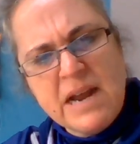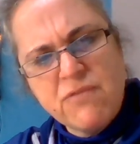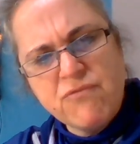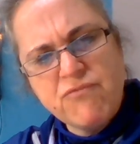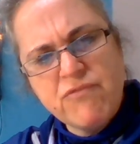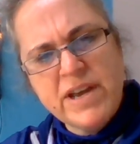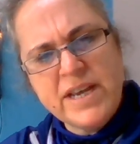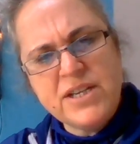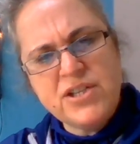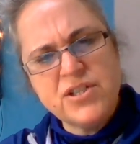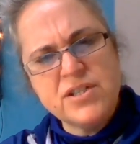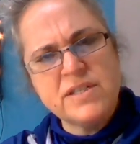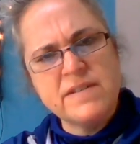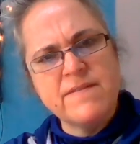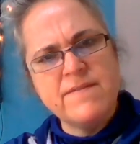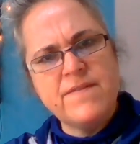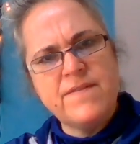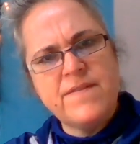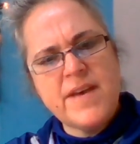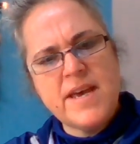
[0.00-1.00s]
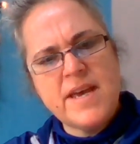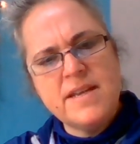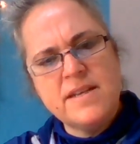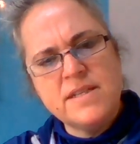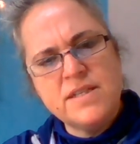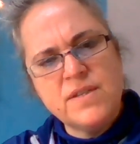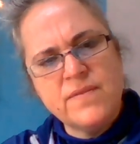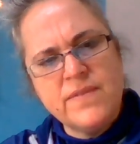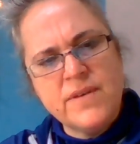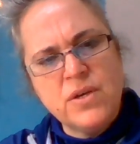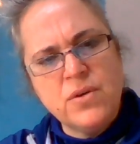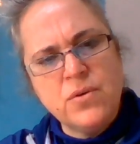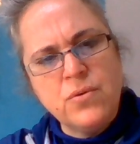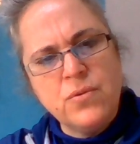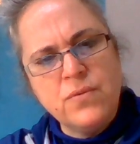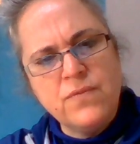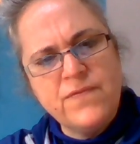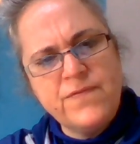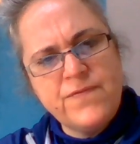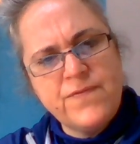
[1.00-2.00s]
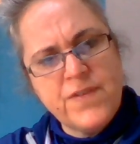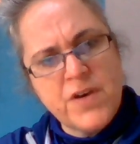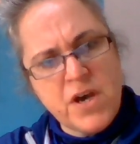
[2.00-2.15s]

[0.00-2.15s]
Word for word: outrageous unfairness of it all.